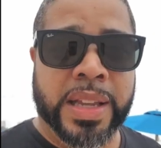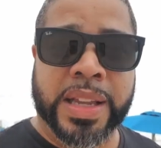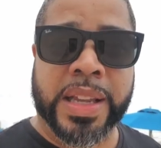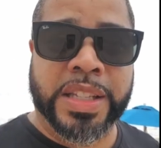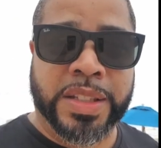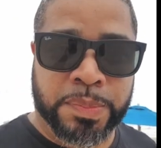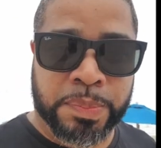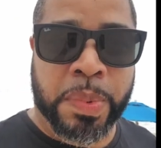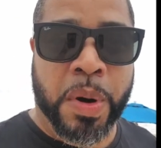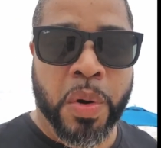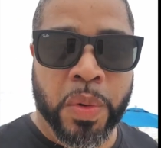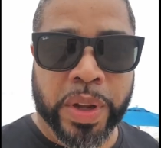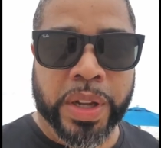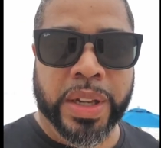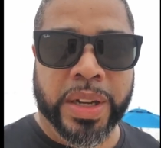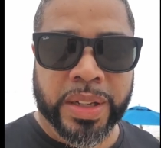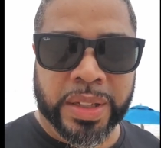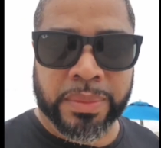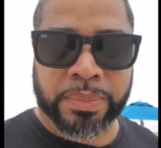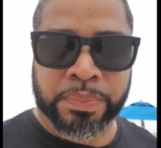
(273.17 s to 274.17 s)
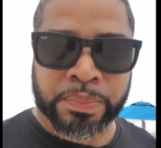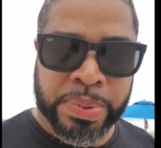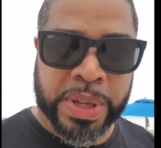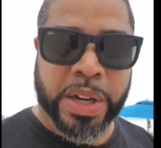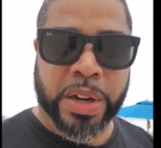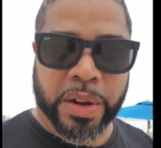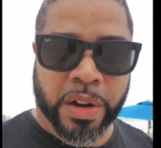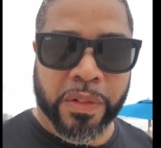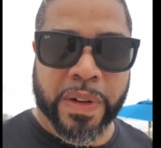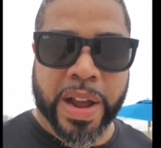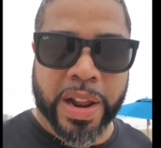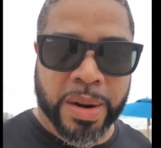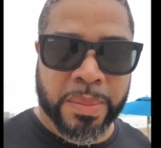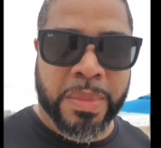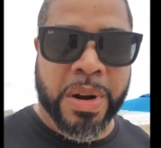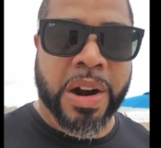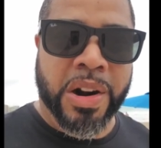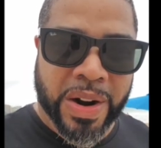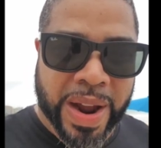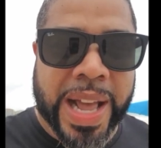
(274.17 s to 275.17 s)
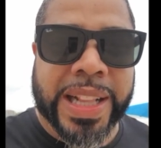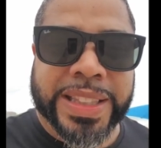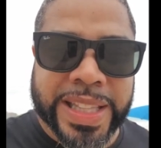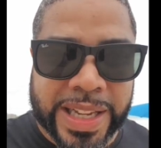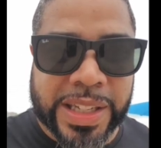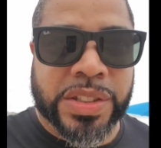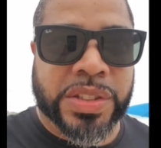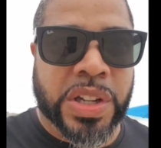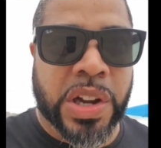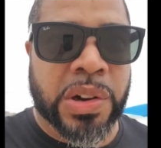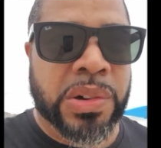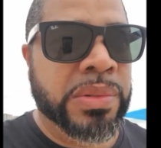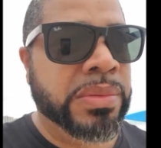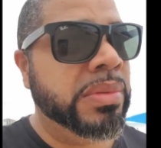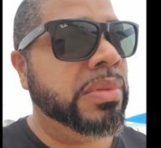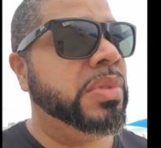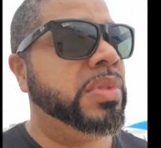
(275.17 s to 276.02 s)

Is Boeing going to be around tomorrow? I think so.